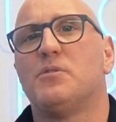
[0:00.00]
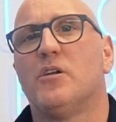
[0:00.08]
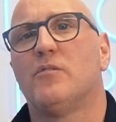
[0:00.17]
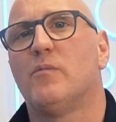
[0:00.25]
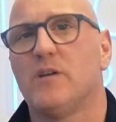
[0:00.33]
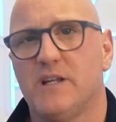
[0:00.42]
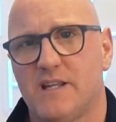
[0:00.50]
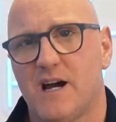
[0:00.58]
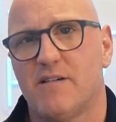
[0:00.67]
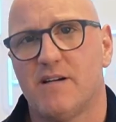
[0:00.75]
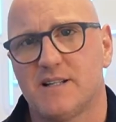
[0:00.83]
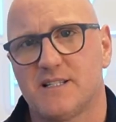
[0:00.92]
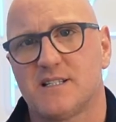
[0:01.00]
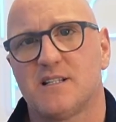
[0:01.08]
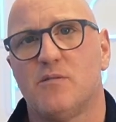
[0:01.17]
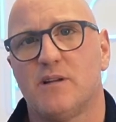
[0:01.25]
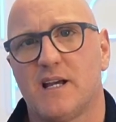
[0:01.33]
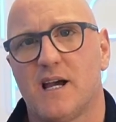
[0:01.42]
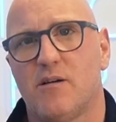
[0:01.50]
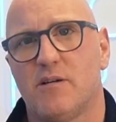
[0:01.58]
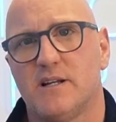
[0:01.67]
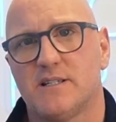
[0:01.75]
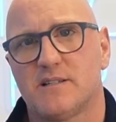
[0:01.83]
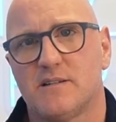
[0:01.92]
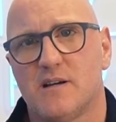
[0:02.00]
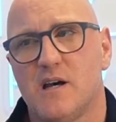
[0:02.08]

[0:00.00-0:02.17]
on what your director's loan account is.